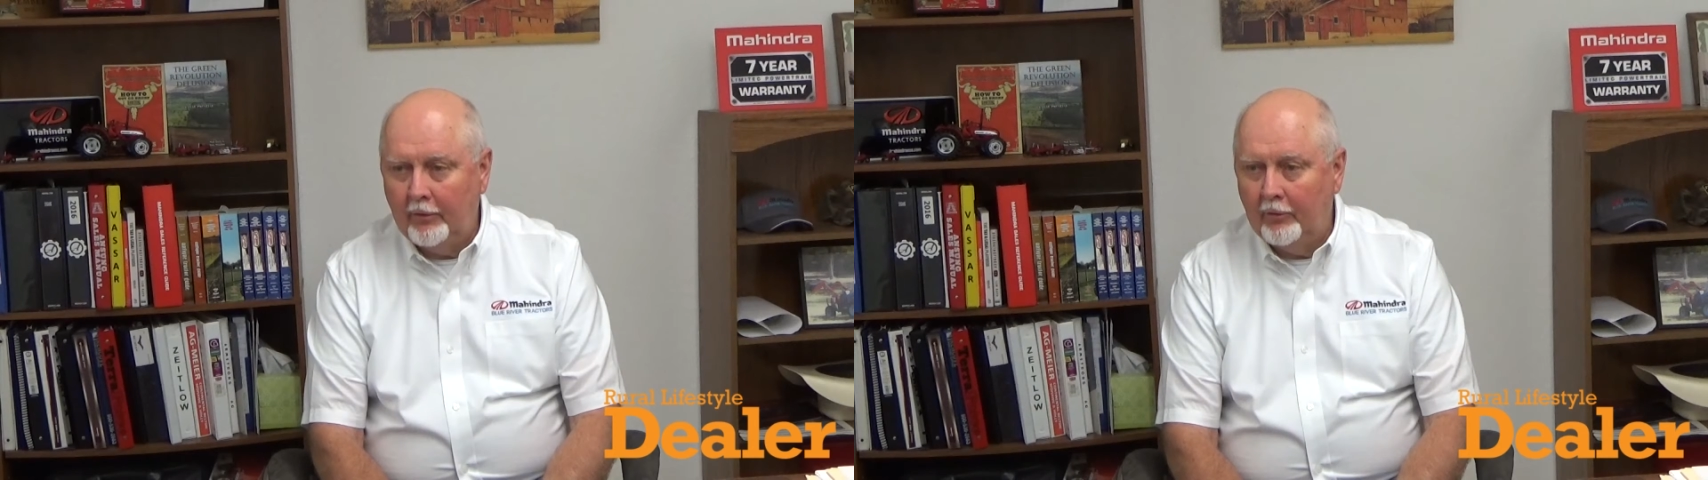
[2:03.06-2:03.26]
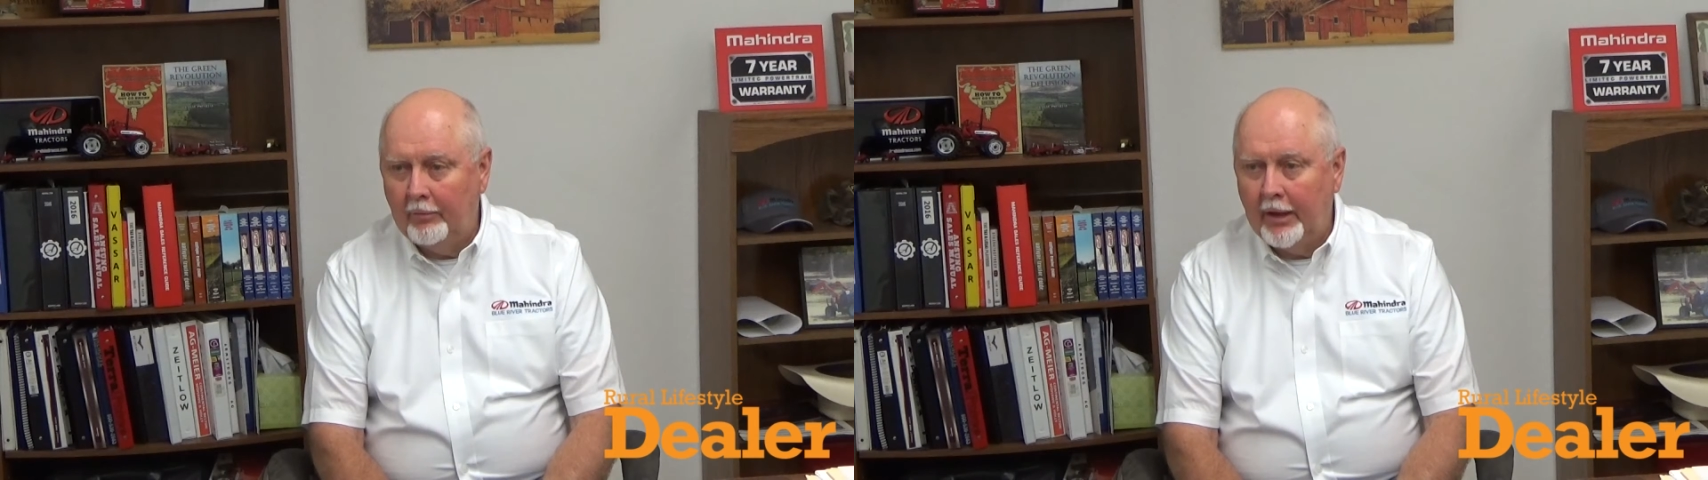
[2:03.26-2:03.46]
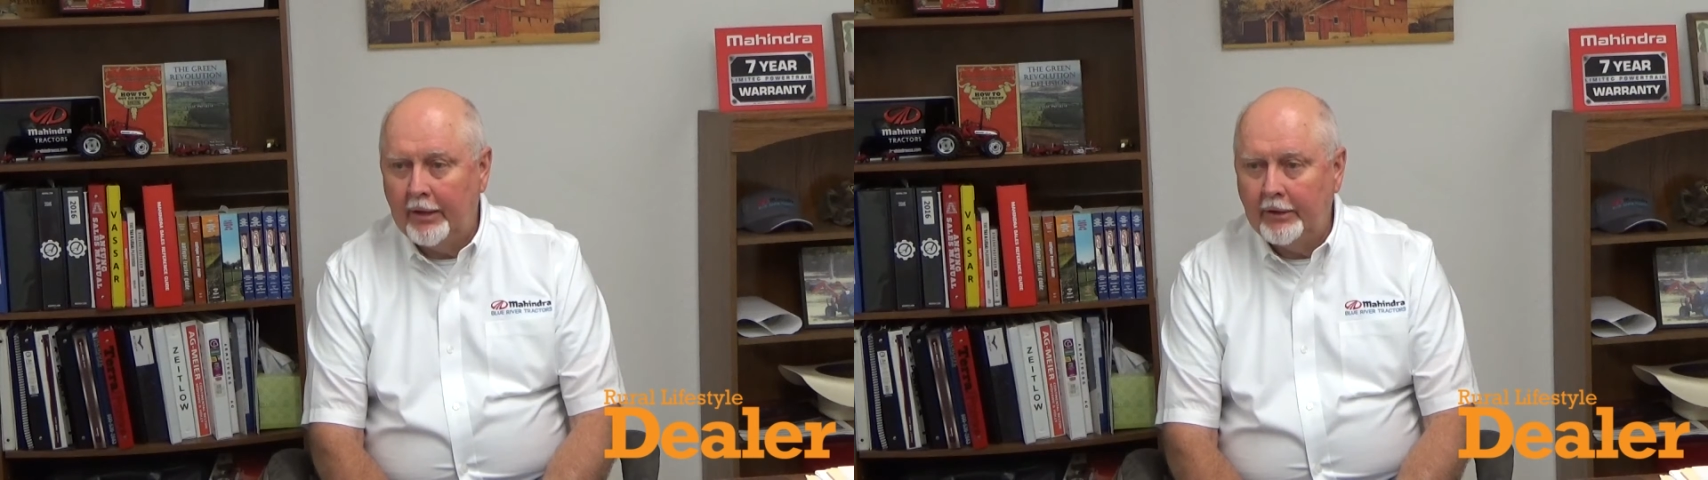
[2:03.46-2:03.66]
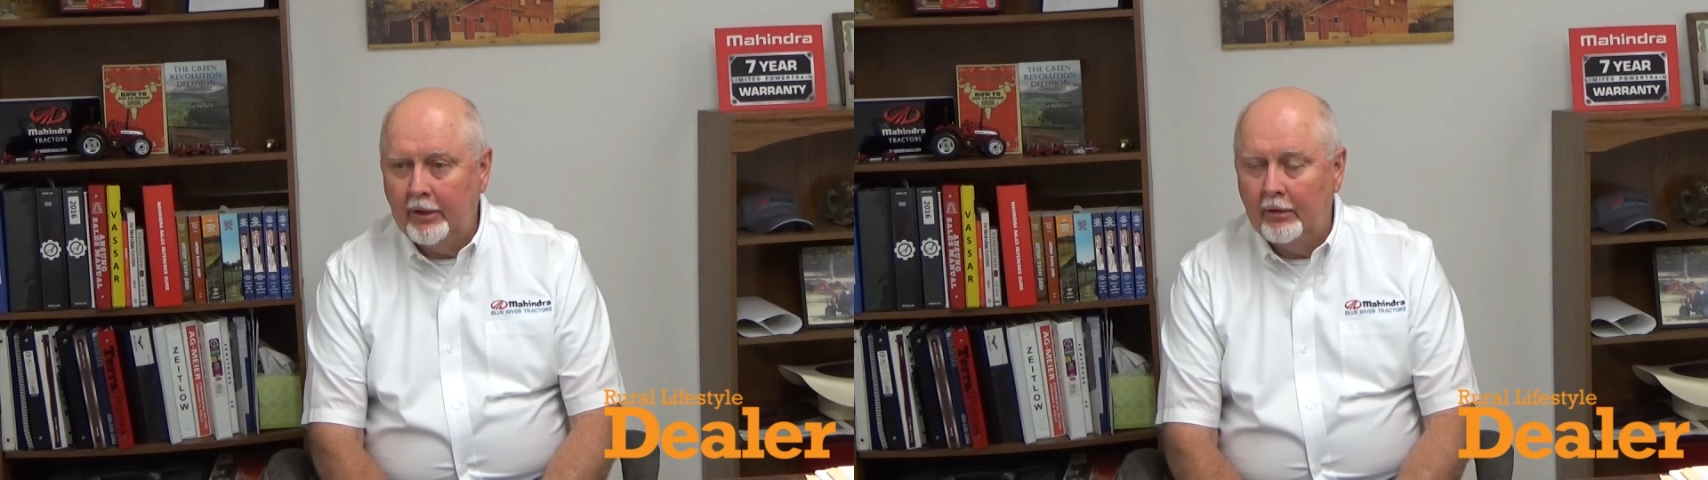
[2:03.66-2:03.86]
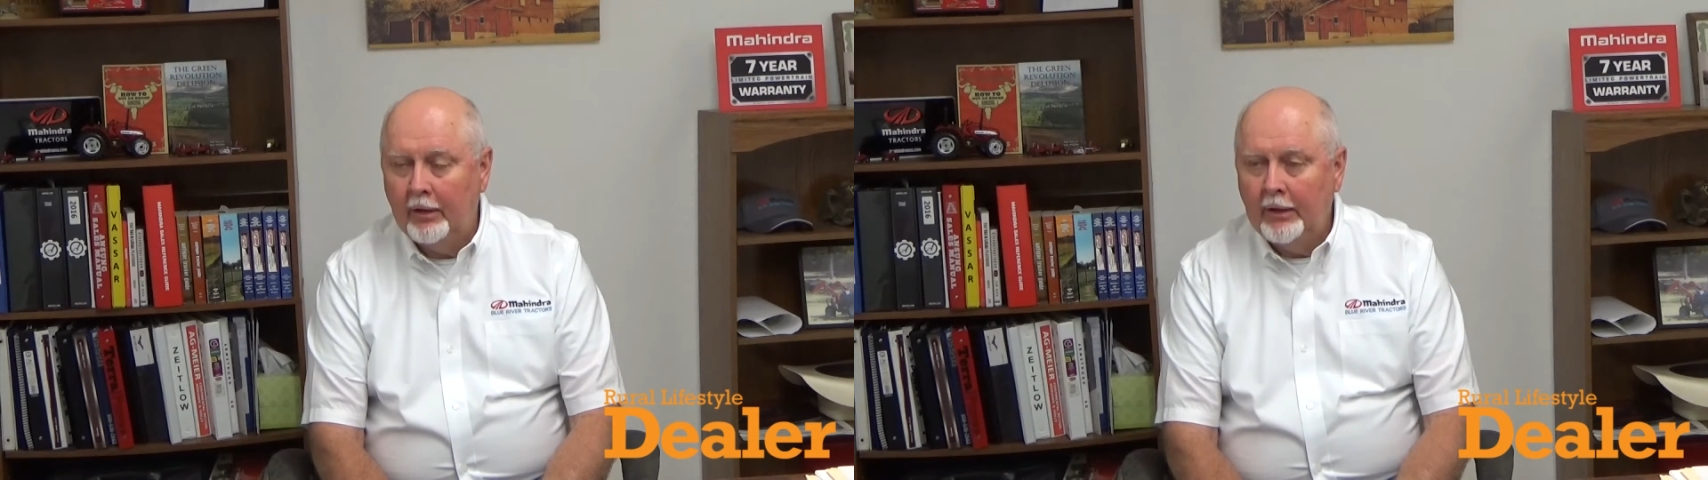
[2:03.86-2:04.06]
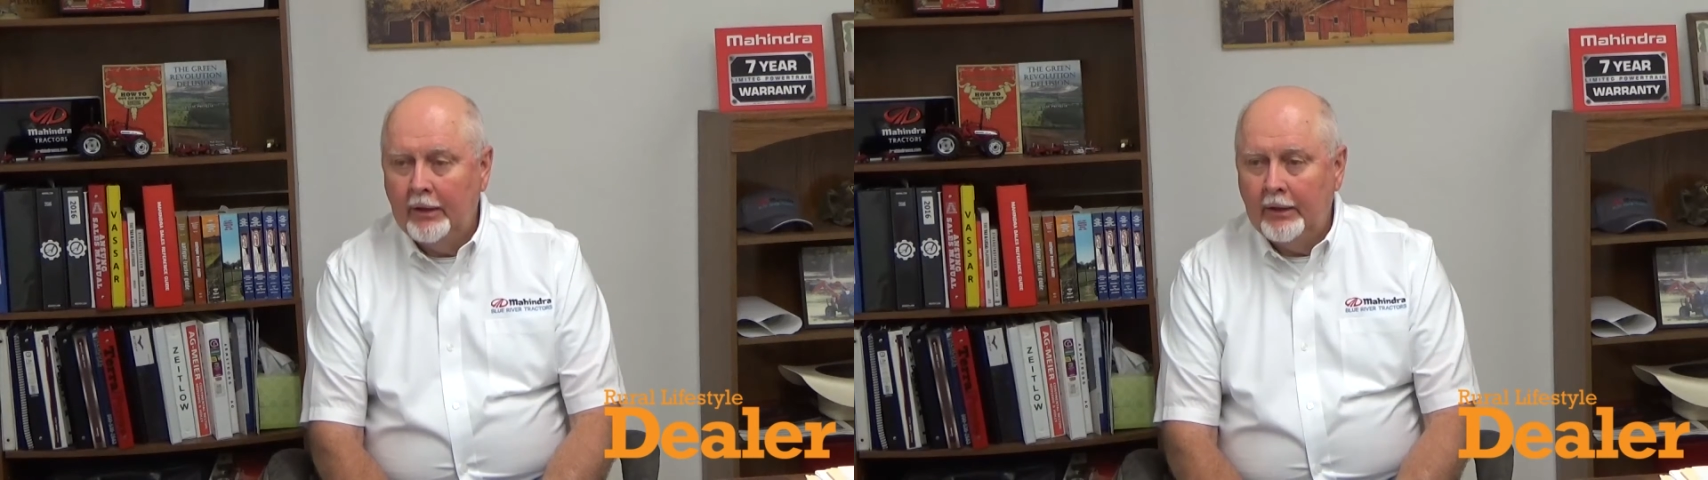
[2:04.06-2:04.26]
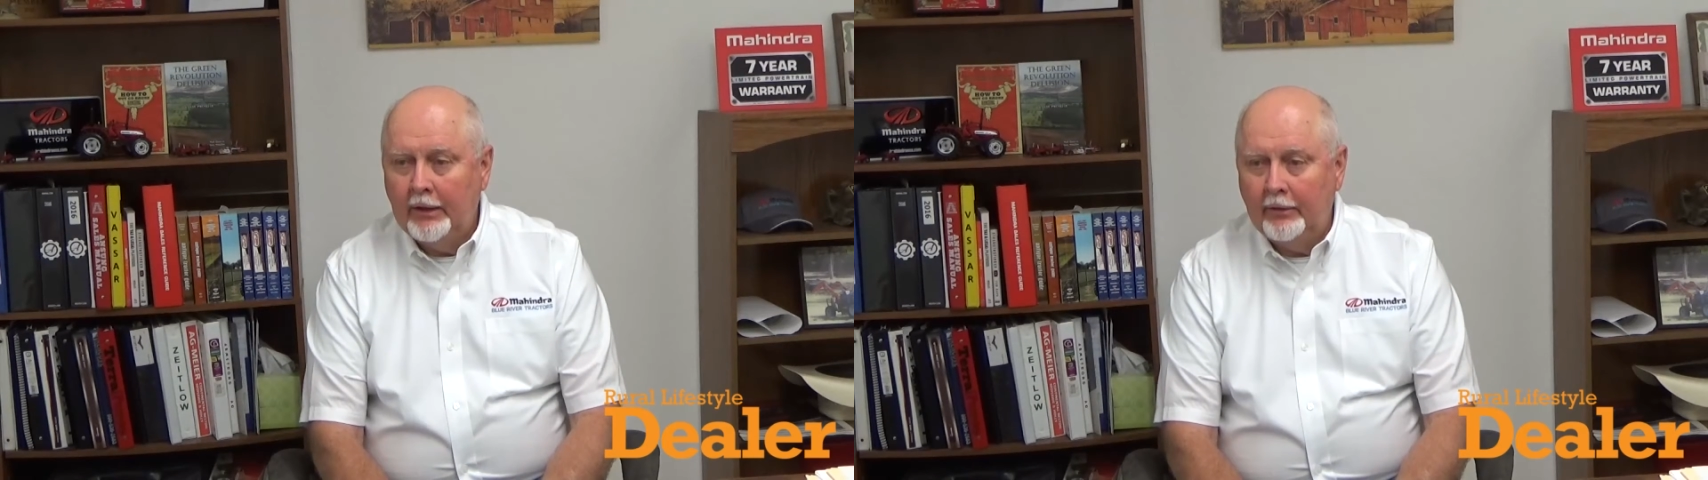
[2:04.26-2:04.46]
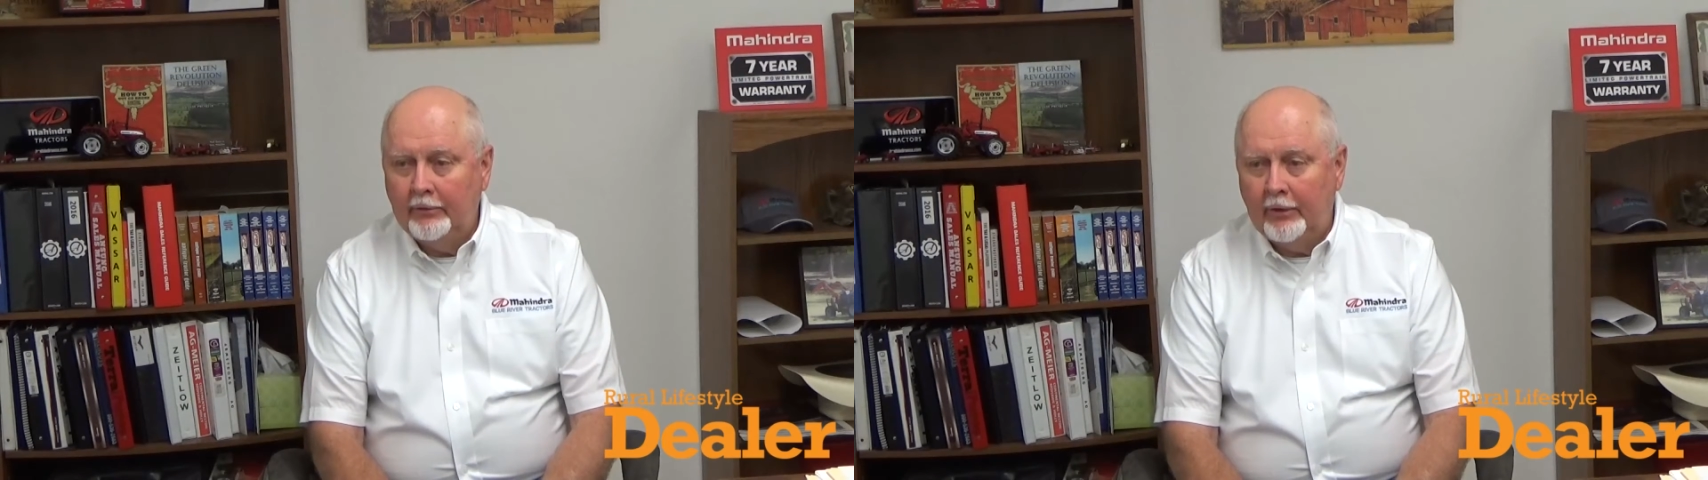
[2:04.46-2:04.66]
over about a year,
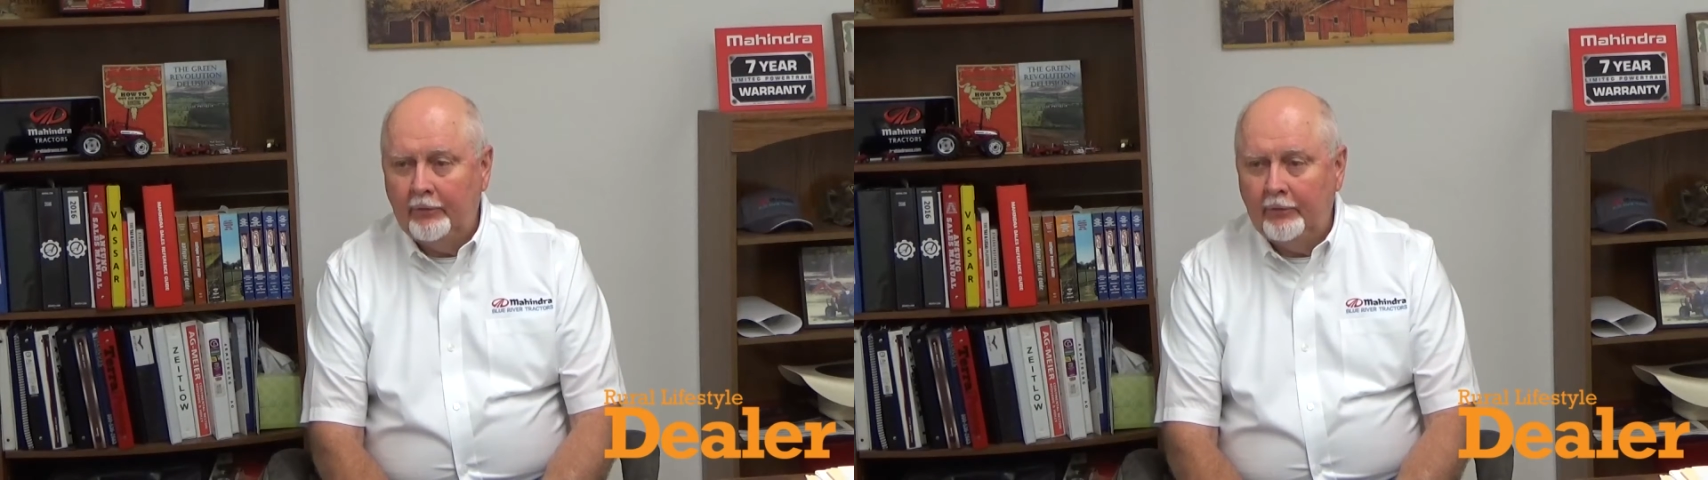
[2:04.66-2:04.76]
is that